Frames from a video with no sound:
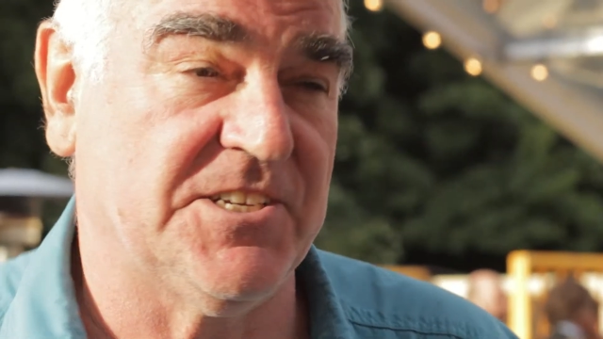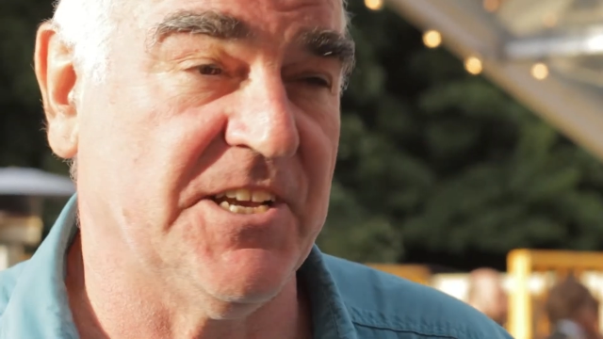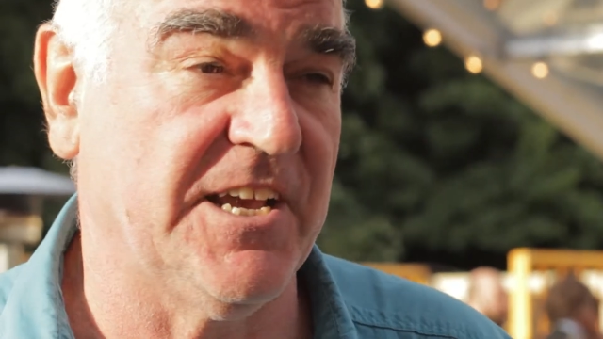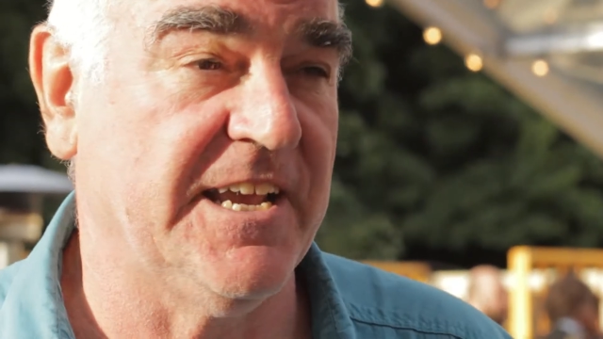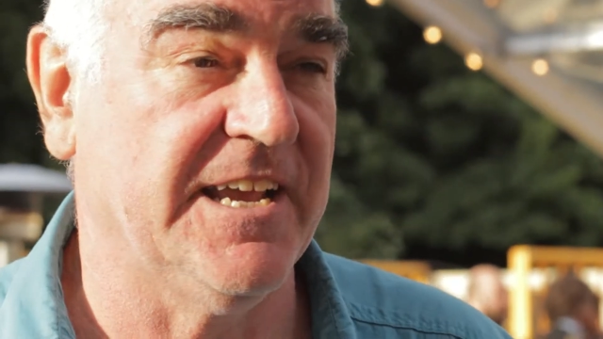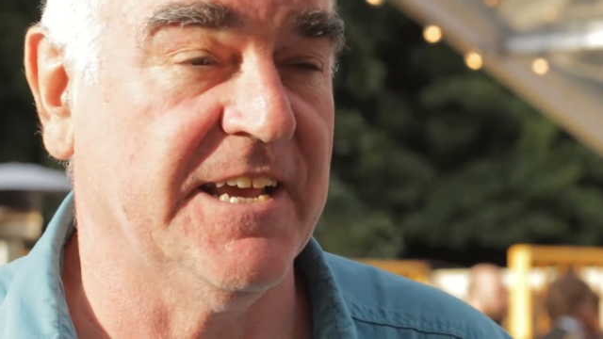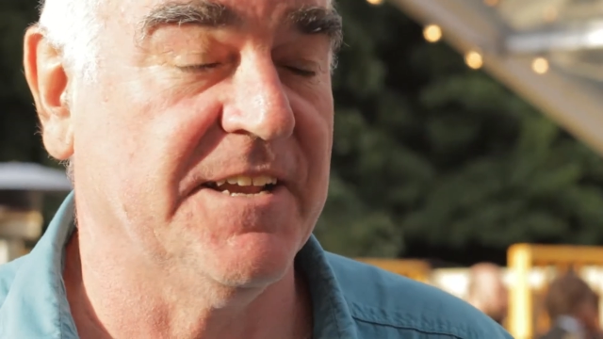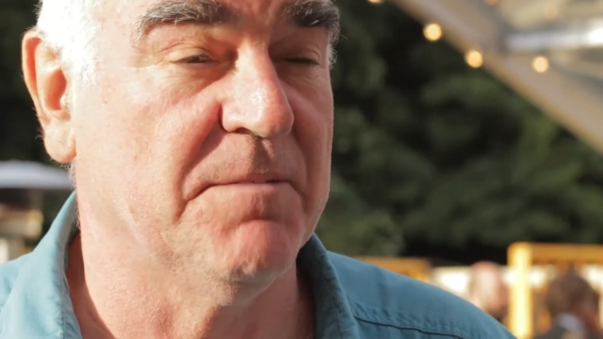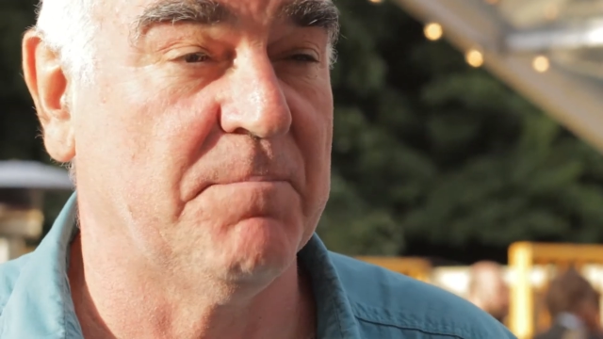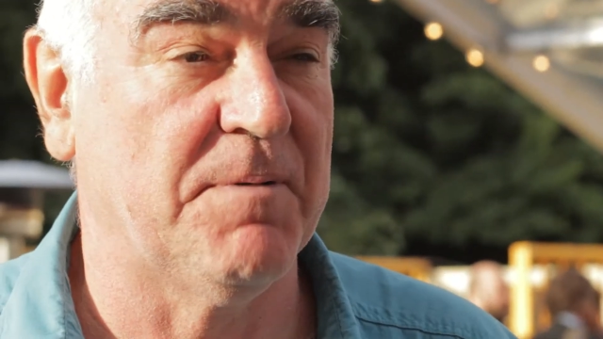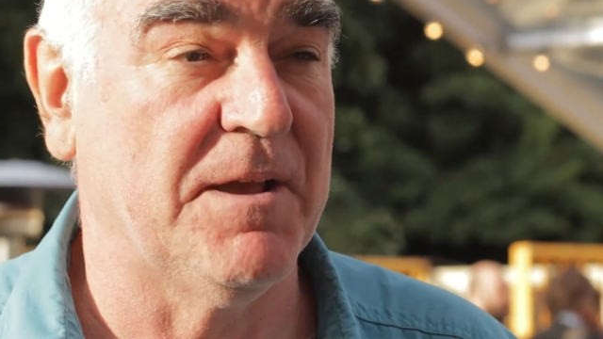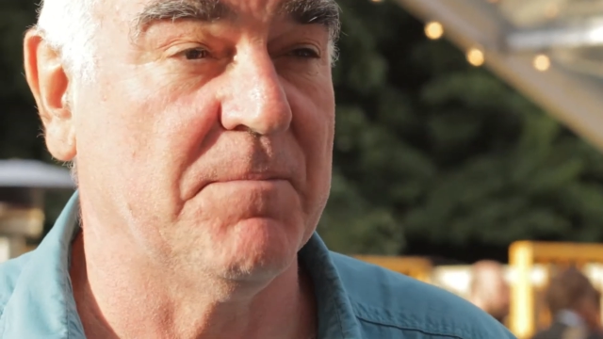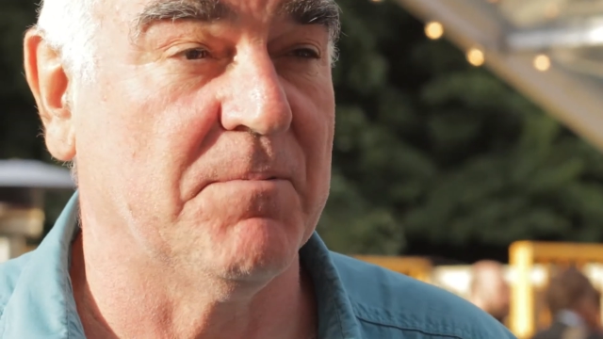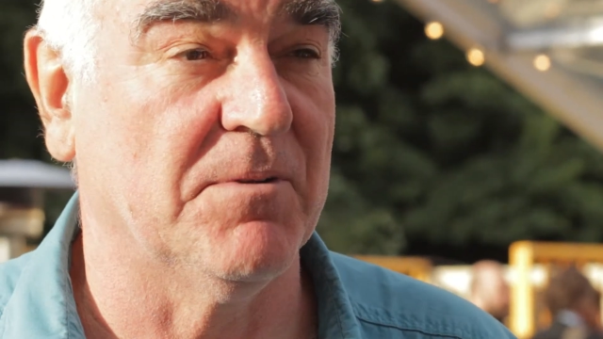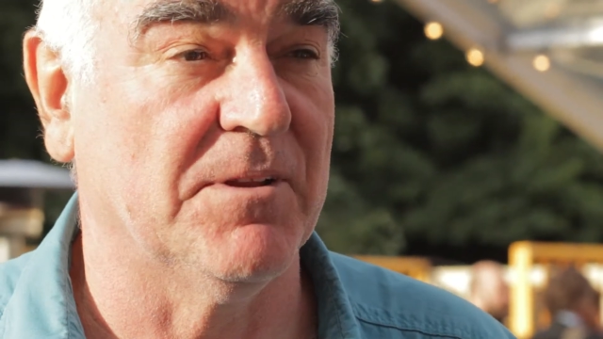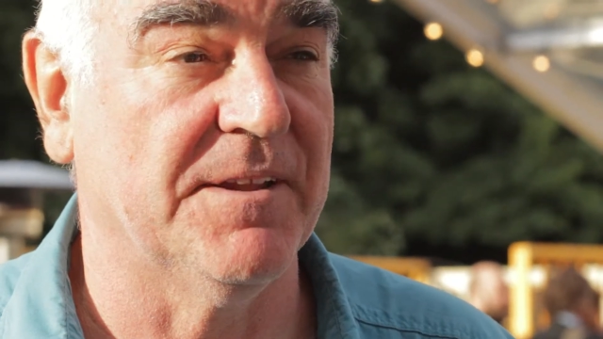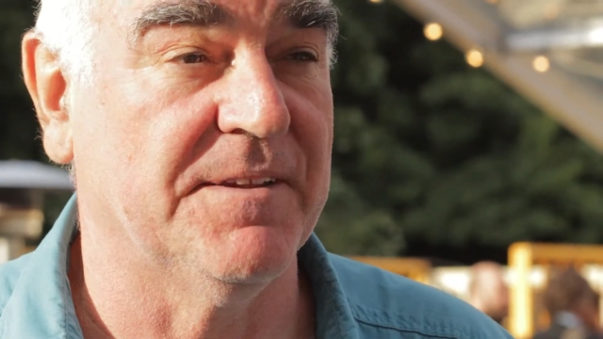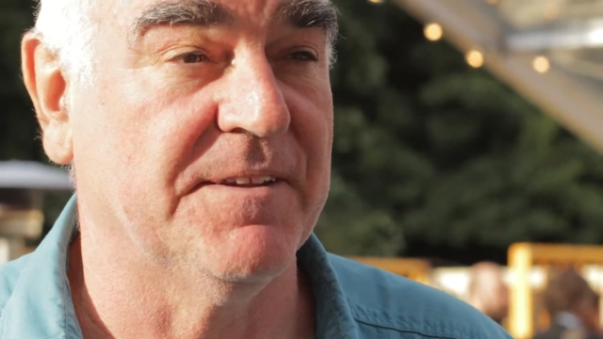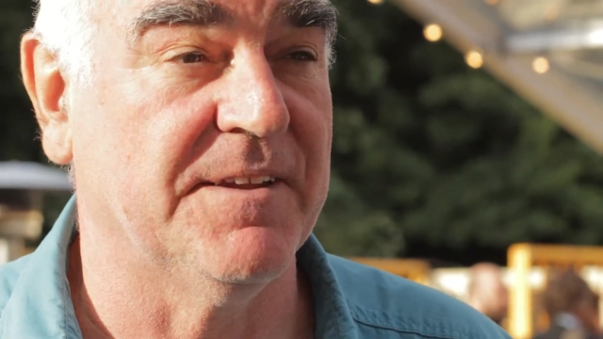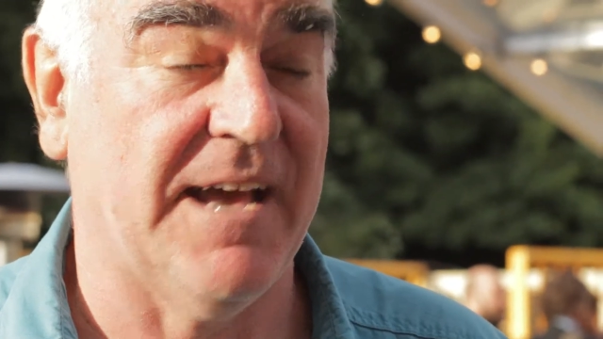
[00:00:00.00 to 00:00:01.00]
city and the
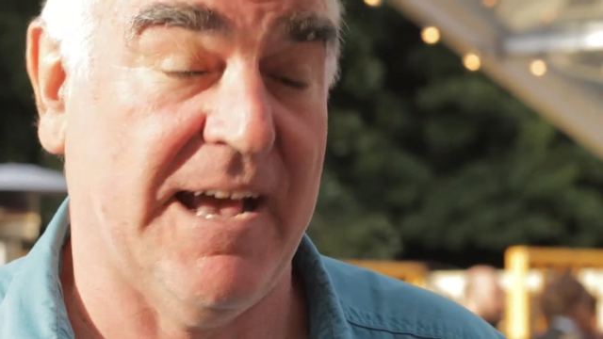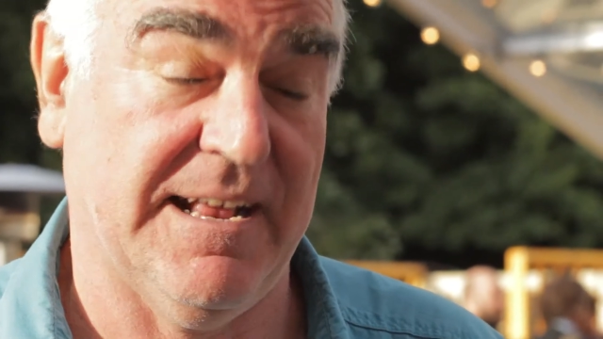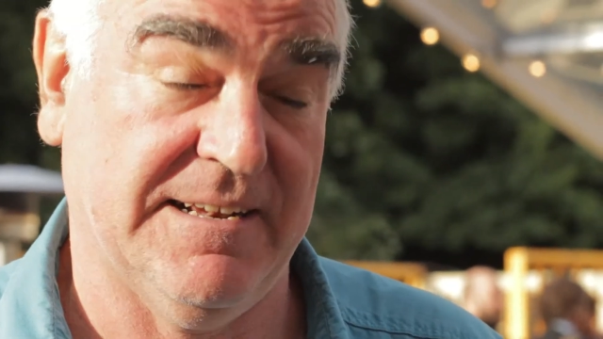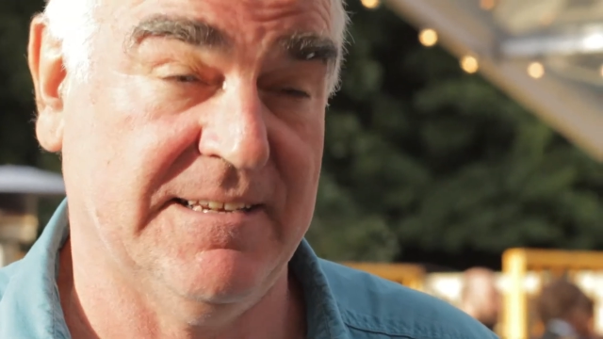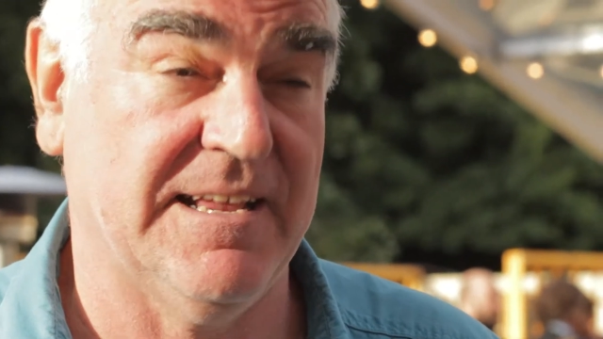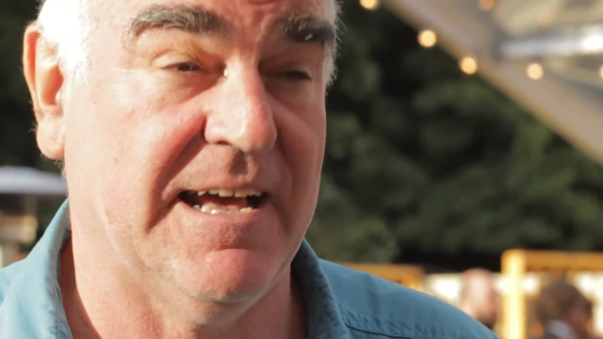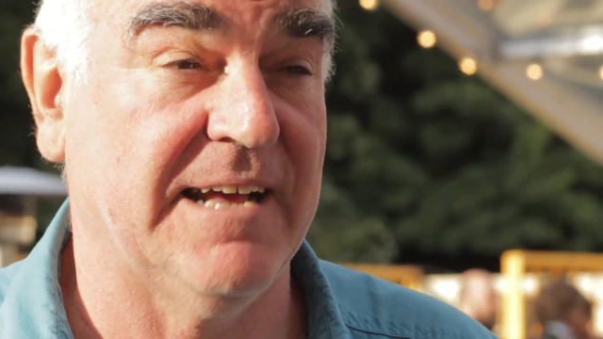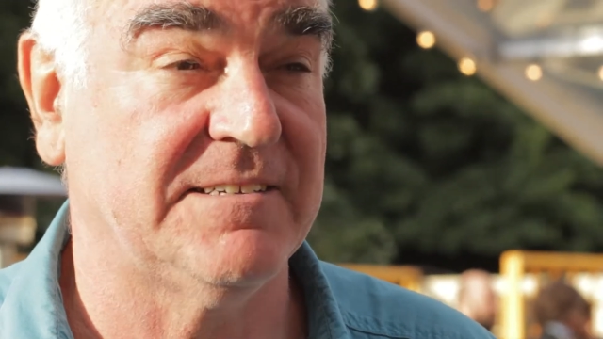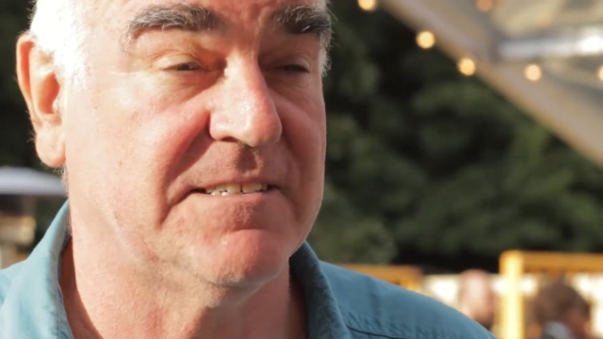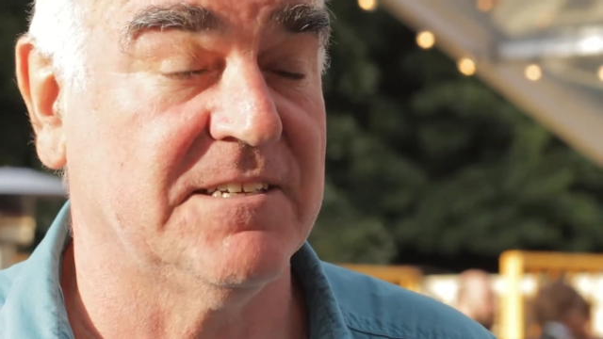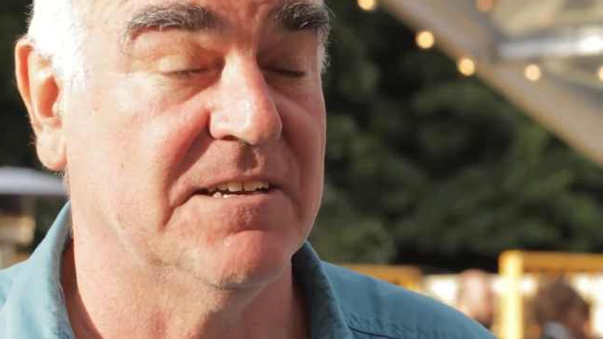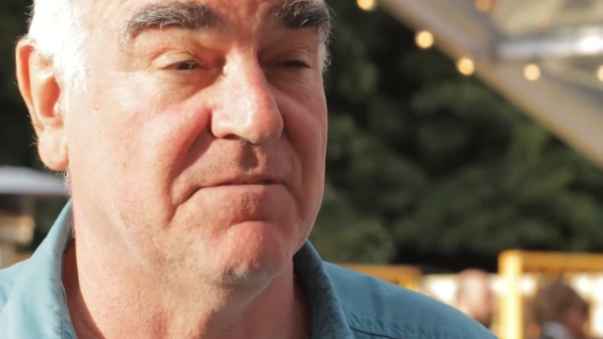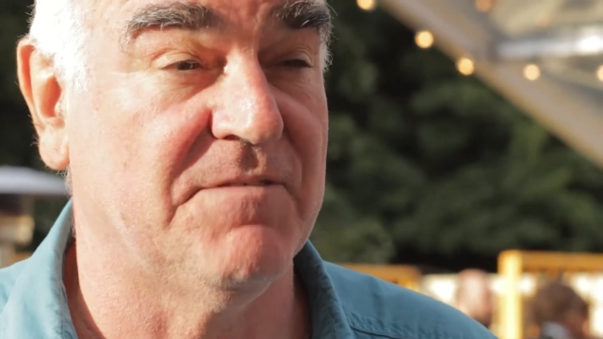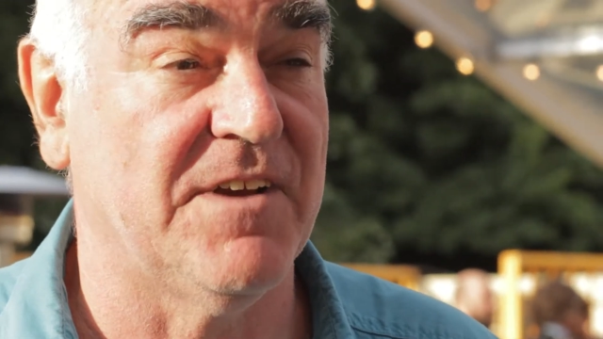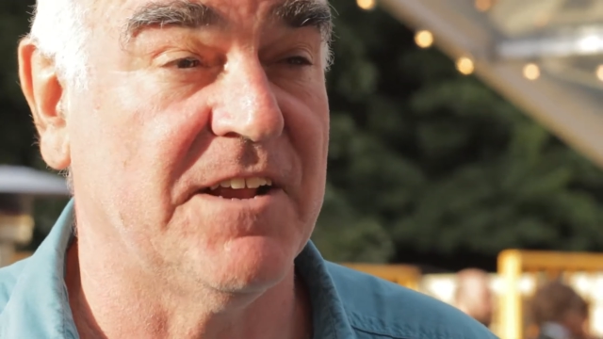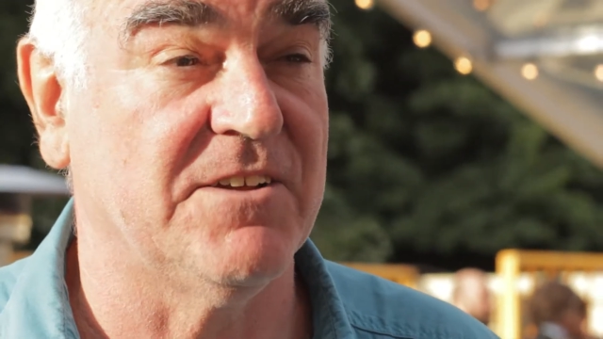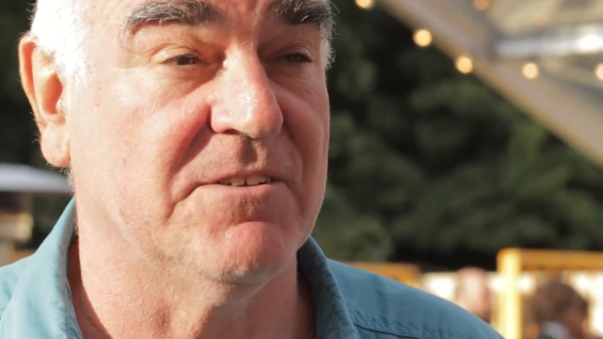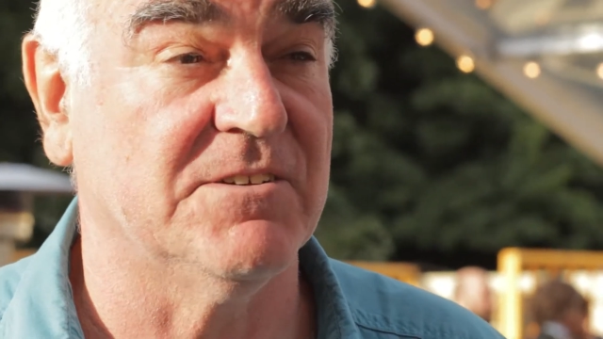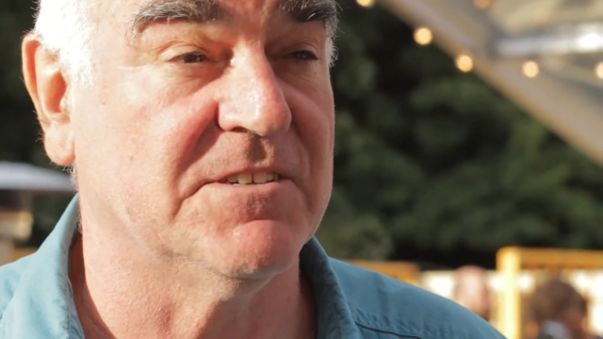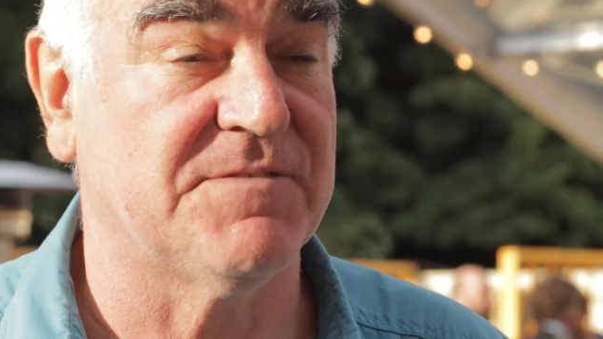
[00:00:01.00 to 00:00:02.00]
people, and that
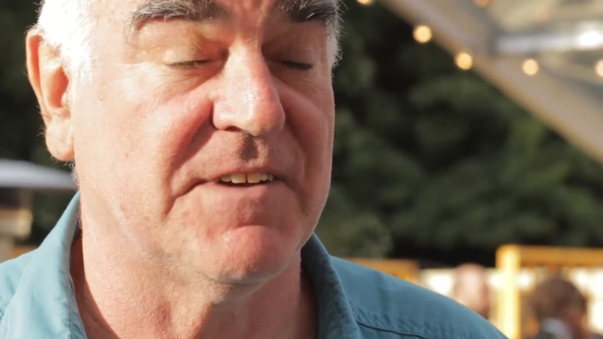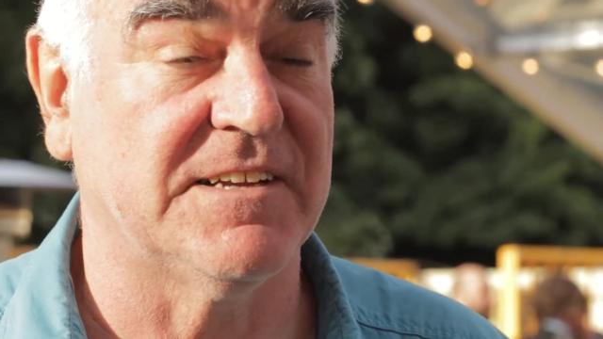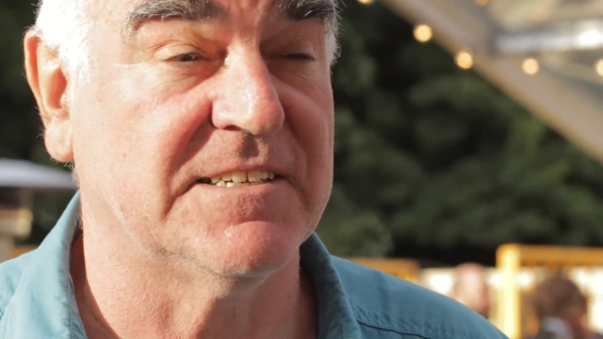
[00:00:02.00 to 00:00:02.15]
venue is